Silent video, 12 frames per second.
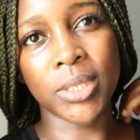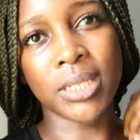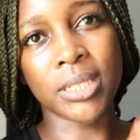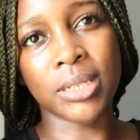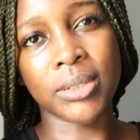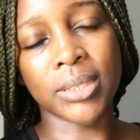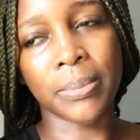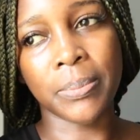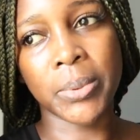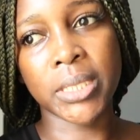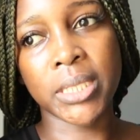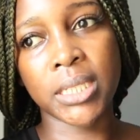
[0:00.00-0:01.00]
eat because I'm
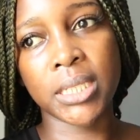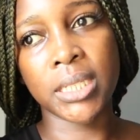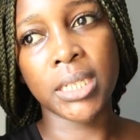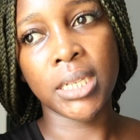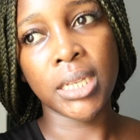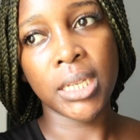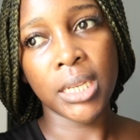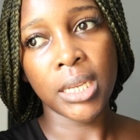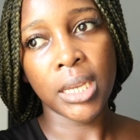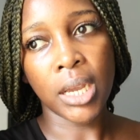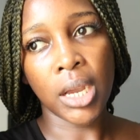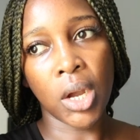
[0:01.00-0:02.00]
pretty
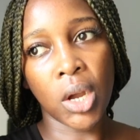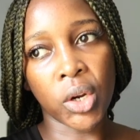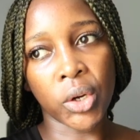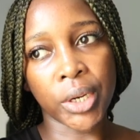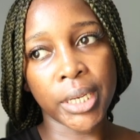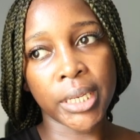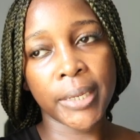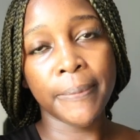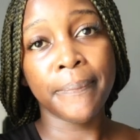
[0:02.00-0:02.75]
hungry.